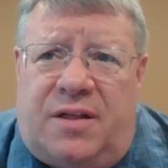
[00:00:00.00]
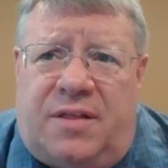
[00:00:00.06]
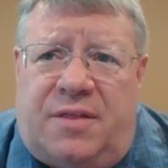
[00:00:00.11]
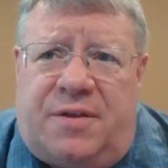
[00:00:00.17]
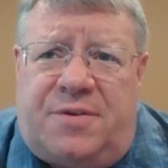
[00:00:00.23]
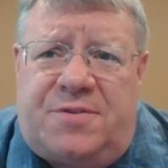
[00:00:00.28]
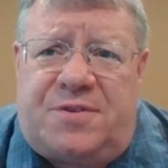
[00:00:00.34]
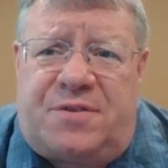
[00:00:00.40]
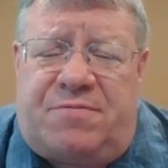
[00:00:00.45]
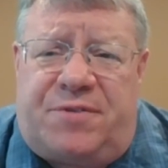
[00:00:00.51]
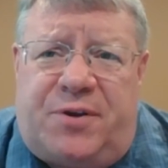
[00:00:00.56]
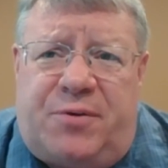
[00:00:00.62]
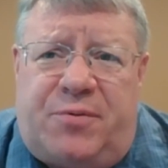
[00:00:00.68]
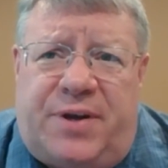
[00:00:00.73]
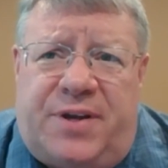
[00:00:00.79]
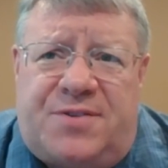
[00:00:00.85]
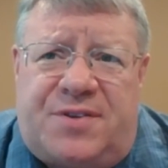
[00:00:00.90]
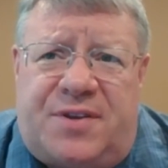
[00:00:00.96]
there's a few
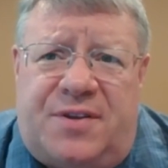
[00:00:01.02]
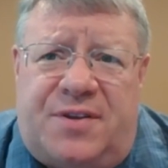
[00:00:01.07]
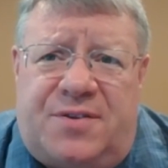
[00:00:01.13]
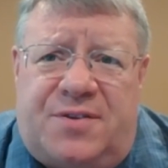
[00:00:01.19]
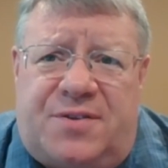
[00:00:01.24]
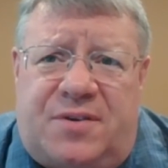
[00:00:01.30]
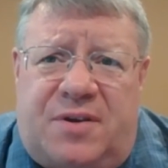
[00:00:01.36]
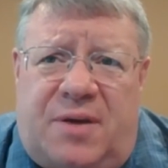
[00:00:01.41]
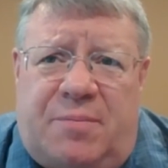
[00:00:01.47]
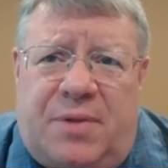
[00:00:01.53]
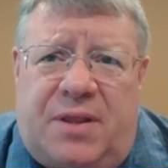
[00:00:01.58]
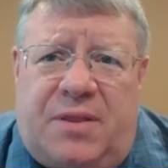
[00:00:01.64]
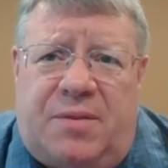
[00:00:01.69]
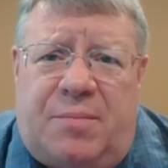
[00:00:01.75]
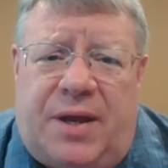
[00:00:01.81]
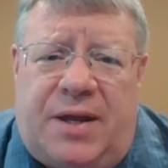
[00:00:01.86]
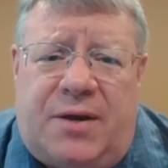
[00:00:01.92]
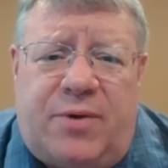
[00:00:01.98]
reasons. I mean,
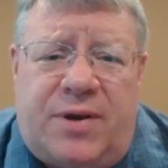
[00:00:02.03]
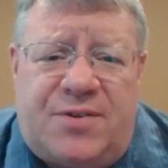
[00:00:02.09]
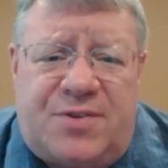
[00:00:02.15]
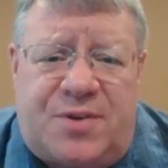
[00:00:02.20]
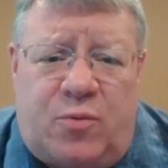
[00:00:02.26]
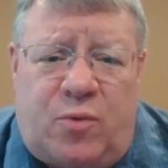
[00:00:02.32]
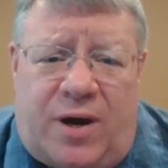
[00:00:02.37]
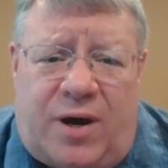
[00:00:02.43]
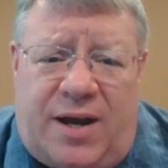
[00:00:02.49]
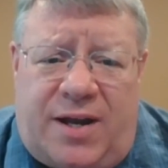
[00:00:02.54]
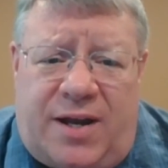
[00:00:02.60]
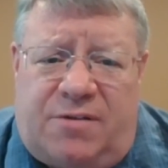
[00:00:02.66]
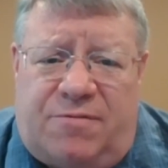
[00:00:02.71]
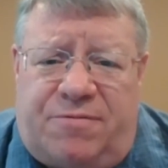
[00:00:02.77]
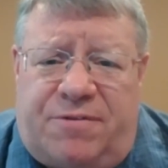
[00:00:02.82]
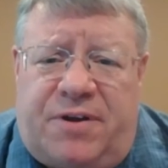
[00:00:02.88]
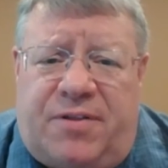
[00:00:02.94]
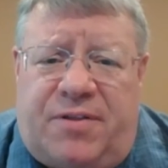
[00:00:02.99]
the main reason why I
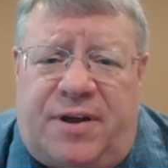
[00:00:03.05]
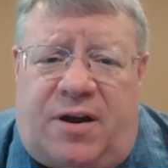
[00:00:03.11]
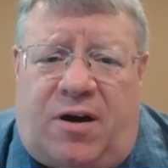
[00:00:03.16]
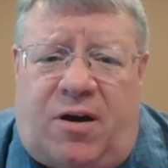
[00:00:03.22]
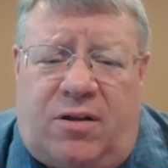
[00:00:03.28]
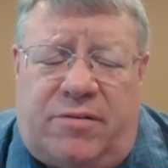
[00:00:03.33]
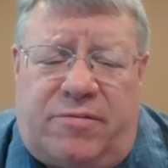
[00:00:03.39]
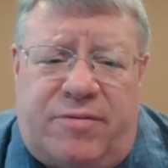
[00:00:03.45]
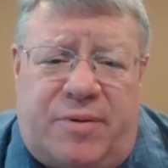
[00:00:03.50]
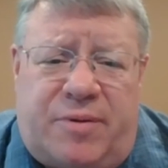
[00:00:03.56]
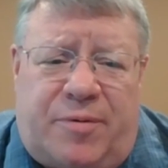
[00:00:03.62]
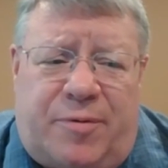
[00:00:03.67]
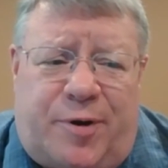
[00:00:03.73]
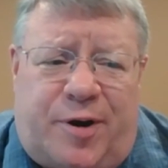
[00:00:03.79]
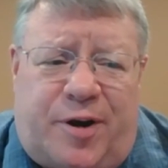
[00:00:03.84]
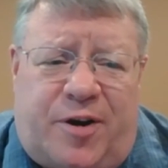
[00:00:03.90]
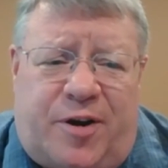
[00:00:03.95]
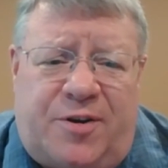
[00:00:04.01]
don't feel that all of them
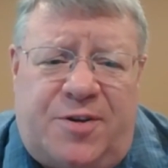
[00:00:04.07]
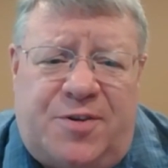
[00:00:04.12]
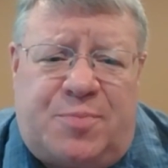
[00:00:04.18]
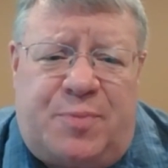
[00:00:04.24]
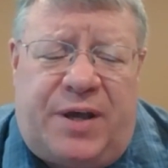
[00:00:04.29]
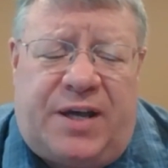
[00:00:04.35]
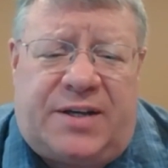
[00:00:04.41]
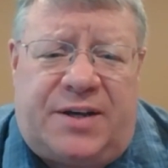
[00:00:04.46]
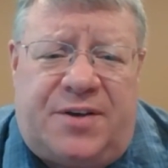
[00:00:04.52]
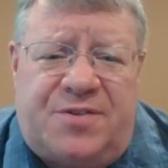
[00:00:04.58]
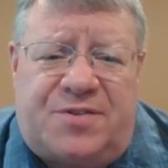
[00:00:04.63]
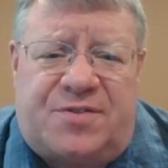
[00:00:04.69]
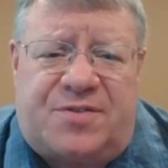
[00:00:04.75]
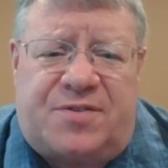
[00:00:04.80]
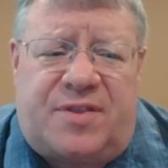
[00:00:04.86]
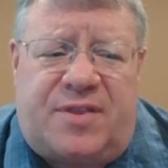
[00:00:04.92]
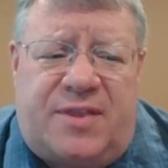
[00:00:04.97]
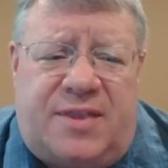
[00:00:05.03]
are is
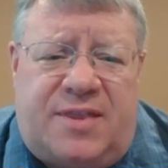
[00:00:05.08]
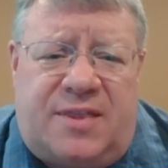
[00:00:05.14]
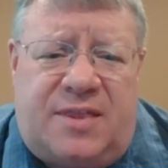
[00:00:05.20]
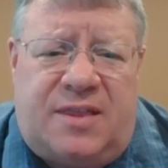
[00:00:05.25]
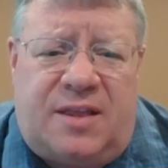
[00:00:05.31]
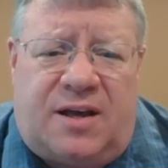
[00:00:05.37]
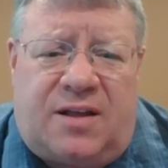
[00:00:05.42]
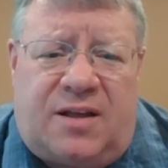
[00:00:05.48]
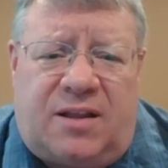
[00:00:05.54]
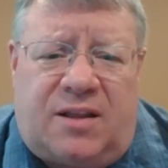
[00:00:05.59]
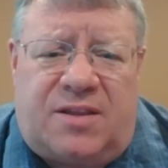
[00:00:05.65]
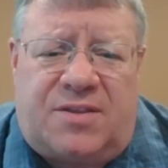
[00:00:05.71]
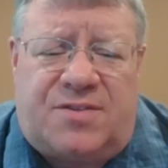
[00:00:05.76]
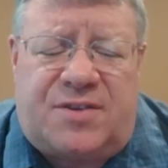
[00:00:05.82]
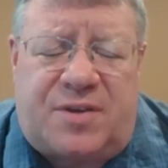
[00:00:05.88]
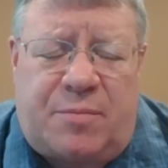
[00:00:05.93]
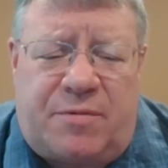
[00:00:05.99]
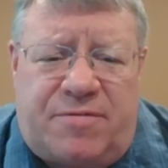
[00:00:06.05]
because
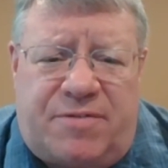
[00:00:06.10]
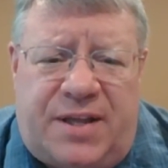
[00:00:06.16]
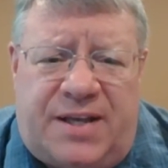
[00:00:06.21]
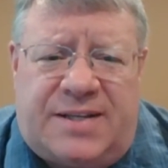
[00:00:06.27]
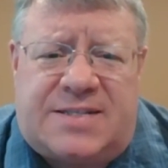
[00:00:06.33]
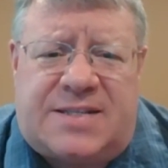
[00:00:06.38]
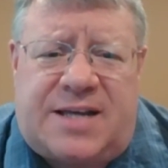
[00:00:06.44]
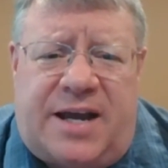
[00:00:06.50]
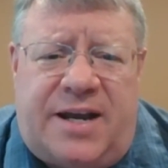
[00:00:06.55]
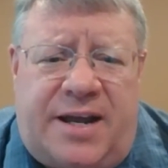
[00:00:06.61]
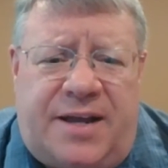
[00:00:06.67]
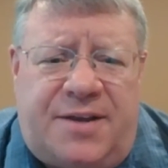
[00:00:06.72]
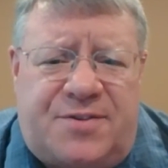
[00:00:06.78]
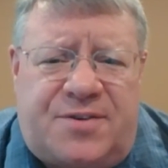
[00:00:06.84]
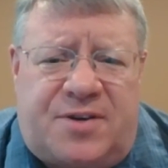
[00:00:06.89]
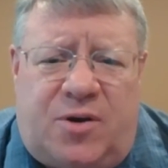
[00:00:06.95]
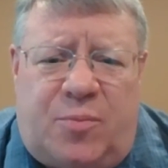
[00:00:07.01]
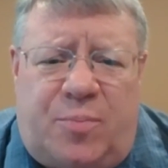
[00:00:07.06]
some of these
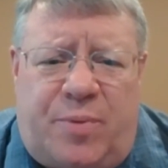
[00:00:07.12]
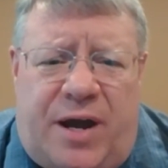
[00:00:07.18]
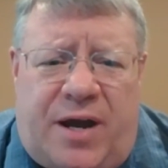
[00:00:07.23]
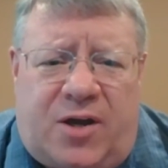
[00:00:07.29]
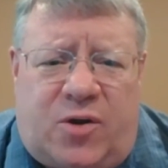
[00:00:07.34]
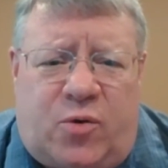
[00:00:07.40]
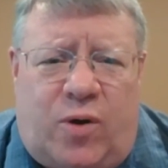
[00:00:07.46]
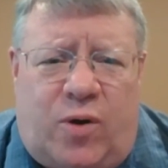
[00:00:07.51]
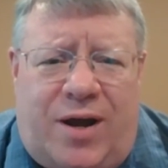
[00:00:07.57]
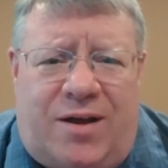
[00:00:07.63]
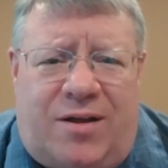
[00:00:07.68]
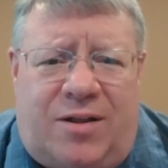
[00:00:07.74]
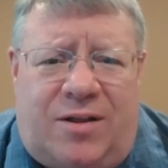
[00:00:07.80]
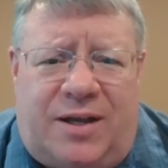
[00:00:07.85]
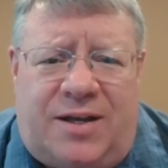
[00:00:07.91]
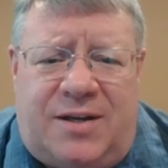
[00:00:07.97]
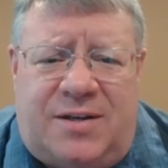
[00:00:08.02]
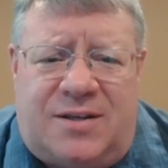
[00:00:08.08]
sightings go back well
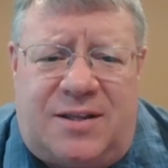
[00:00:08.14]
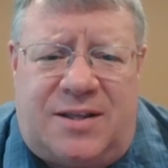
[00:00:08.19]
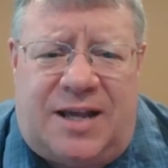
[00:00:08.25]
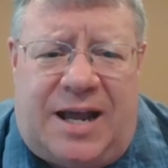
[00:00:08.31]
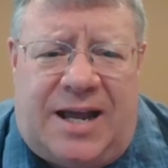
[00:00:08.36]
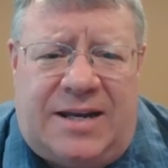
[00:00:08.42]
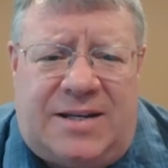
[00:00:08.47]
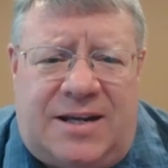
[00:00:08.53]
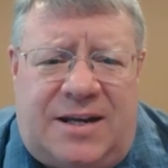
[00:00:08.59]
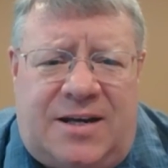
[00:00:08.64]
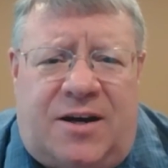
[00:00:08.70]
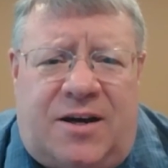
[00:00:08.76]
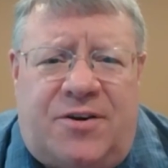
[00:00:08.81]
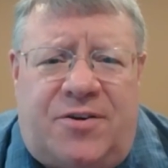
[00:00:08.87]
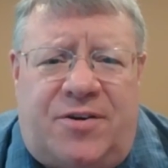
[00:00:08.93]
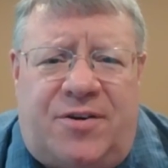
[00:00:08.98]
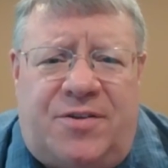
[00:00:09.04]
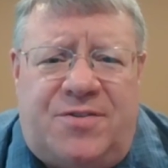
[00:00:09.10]
into the
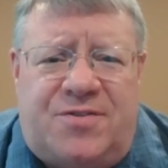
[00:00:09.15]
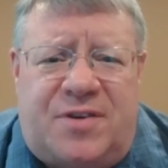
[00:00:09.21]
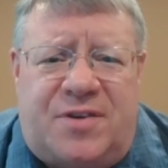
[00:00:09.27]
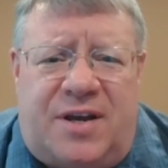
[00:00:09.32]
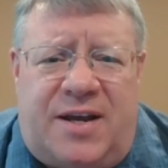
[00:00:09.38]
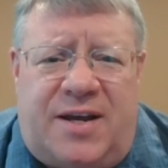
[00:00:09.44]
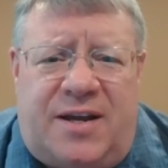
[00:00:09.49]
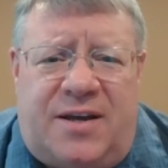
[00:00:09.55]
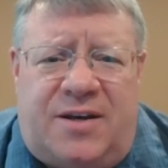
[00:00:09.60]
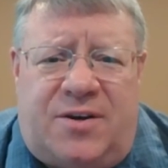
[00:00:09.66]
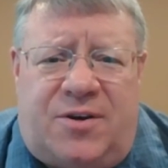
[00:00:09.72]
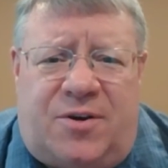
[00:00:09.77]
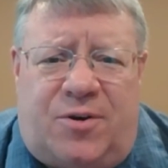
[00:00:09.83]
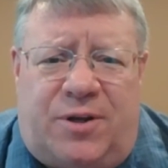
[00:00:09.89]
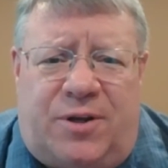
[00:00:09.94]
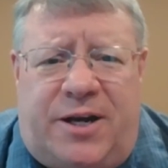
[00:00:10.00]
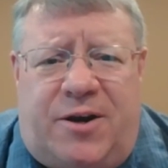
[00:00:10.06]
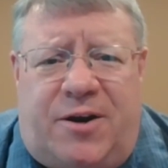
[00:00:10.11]
1800s and
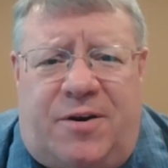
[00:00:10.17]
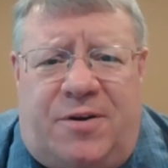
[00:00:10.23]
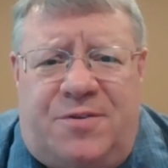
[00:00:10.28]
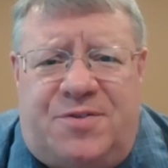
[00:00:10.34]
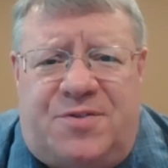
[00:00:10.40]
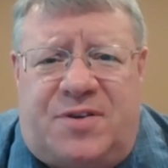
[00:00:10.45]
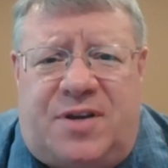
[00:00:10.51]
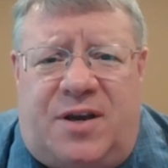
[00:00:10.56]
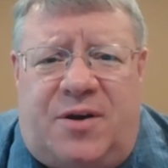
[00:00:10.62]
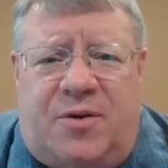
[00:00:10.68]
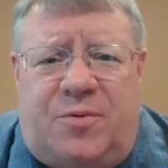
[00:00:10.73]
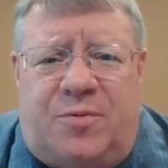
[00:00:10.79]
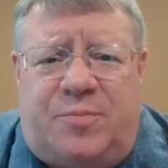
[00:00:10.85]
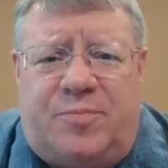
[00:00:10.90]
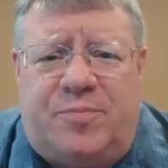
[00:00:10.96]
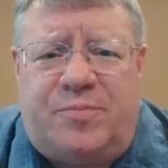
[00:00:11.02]
earlier. So